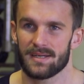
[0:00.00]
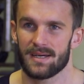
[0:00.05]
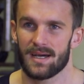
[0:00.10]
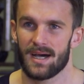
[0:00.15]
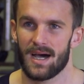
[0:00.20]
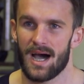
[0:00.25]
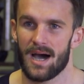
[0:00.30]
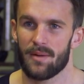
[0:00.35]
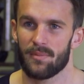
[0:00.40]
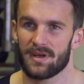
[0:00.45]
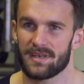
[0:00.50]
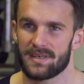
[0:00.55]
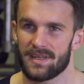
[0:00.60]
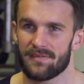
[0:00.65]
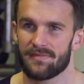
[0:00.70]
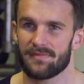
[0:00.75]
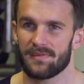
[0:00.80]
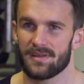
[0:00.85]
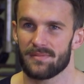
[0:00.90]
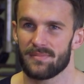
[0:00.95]
um, we're
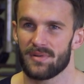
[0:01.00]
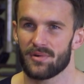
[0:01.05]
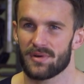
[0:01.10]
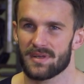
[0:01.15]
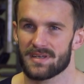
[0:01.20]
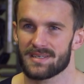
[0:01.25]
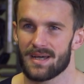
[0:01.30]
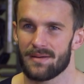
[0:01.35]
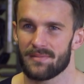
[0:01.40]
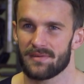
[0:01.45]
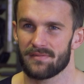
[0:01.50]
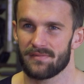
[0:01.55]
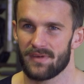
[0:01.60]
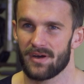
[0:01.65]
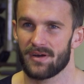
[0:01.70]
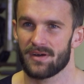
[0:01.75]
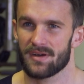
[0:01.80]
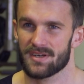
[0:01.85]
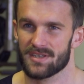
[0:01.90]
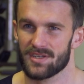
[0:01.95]
definitely building something
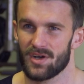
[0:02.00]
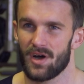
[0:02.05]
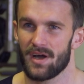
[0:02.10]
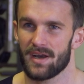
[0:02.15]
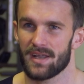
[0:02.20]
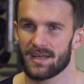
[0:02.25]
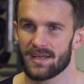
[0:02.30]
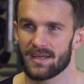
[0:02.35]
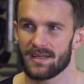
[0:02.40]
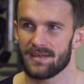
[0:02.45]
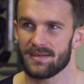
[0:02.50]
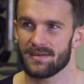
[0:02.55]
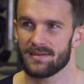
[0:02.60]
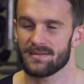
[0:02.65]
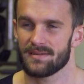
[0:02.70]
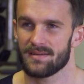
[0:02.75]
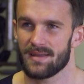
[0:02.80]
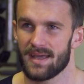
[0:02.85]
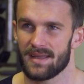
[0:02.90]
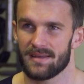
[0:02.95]
very exciting, and,
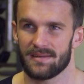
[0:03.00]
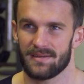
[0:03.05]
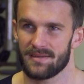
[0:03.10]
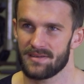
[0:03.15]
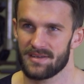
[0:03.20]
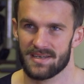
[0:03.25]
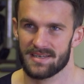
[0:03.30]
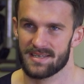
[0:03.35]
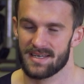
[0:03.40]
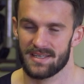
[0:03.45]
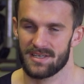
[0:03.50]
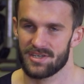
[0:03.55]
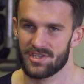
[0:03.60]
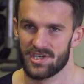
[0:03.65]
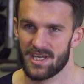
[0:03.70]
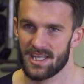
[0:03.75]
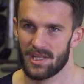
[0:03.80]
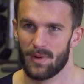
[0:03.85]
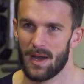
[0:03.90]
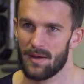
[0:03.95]
and you can see this
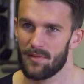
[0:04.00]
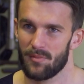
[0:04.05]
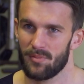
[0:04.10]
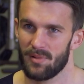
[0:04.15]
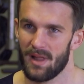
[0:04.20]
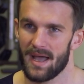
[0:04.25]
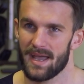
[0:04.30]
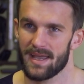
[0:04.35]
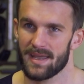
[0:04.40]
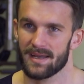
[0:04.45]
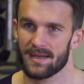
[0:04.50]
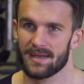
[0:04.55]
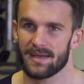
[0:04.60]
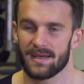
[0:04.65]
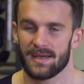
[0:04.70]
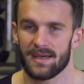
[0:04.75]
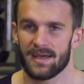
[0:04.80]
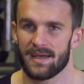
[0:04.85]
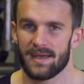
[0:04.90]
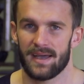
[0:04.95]
year the way we're playing,
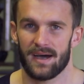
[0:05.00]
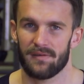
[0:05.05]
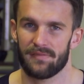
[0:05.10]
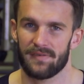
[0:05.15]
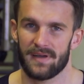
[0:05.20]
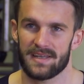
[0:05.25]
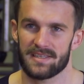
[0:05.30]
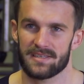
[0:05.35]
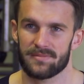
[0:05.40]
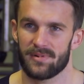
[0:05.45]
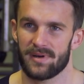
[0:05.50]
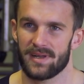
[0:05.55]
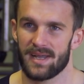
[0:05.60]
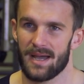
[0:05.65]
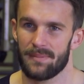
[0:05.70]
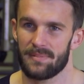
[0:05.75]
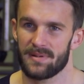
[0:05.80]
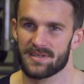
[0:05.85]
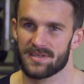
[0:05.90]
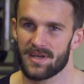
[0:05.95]
our fans are pretty
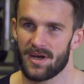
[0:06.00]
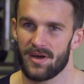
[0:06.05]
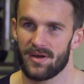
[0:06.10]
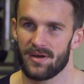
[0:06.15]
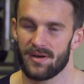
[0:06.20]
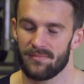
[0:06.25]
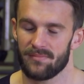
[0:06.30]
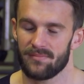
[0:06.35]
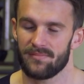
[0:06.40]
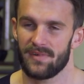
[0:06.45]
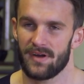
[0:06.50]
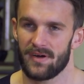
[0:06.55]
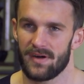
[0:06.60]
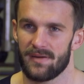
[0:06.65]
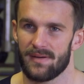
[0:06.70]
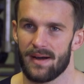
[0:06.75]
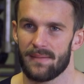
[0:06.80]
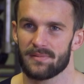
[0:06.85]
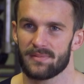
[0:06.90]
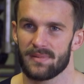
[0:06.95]
happy, so I'm very
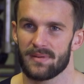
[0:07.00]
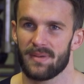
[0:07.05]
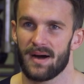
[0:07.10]
rapt to be